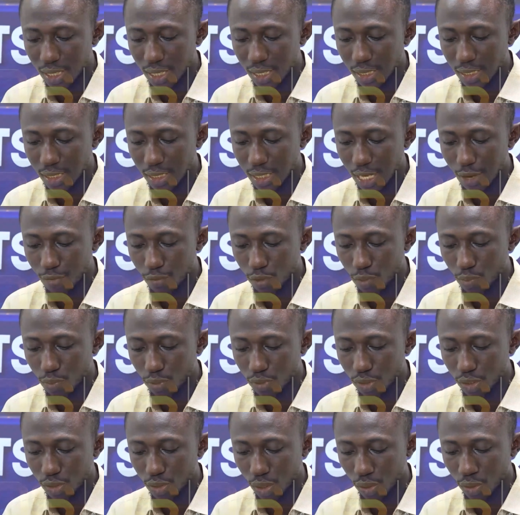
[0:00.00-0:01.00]
in seventh
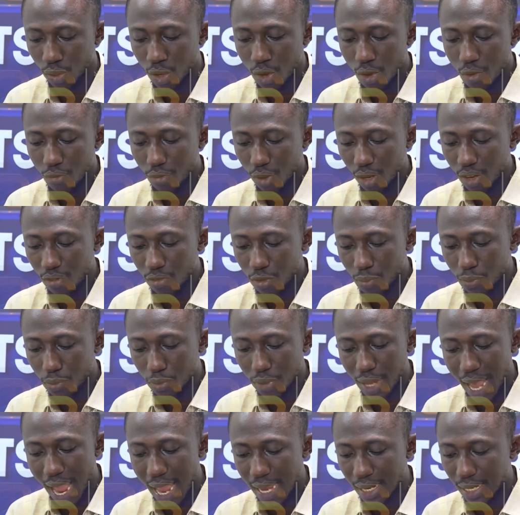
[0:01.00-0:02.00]
position. For Liverpool,
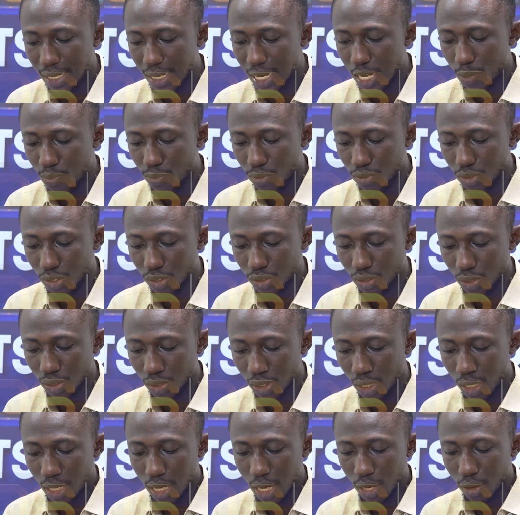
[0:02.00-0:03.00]
they are in the eighth position,
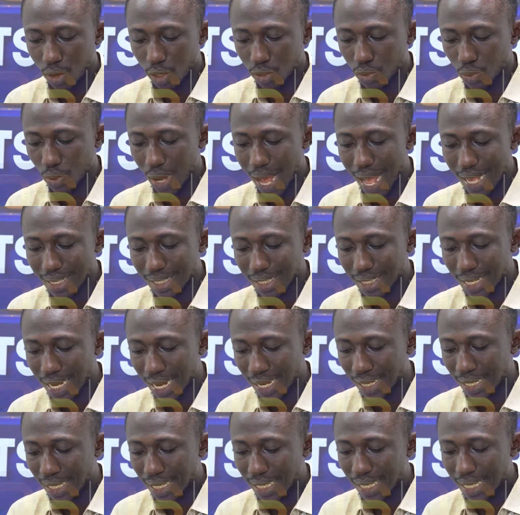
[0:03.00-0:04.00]
and also
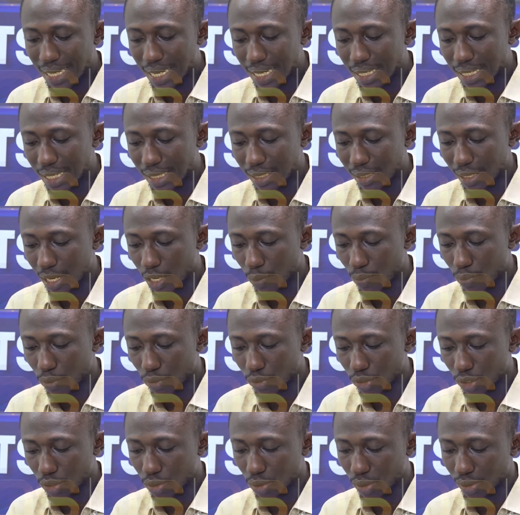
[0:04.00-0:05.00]
Arsenal in the 10th
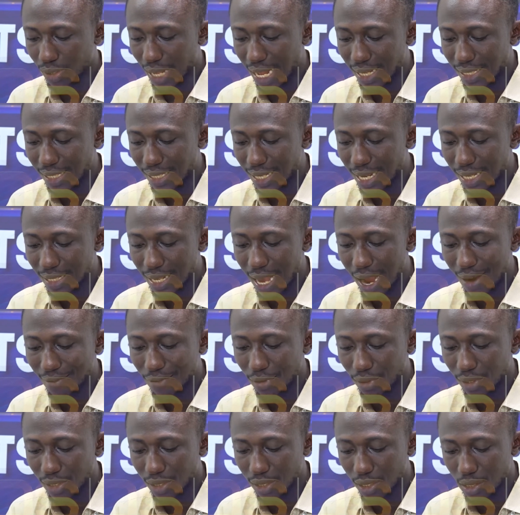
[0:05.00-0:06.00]
position, 38 and
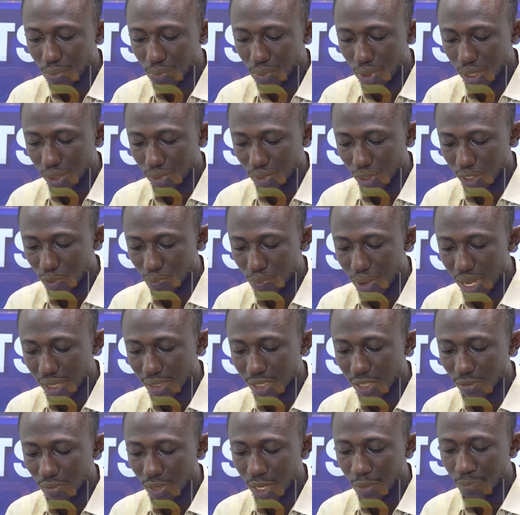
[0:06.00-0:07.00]
43 points
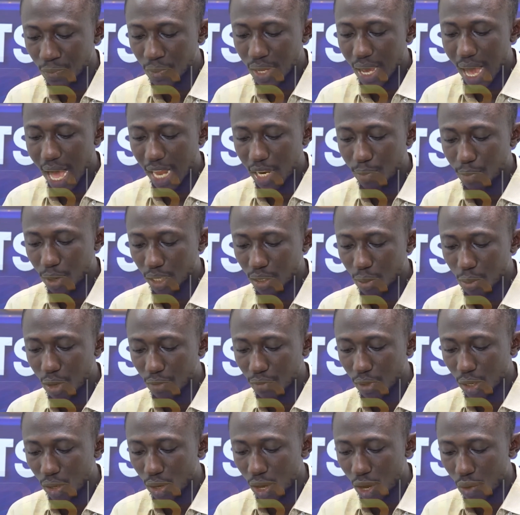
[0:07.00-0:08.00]
respectively. At the bottom
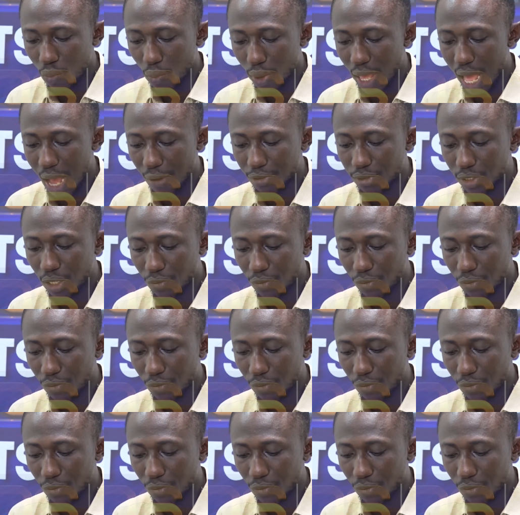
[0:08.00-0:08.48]
of the log, we have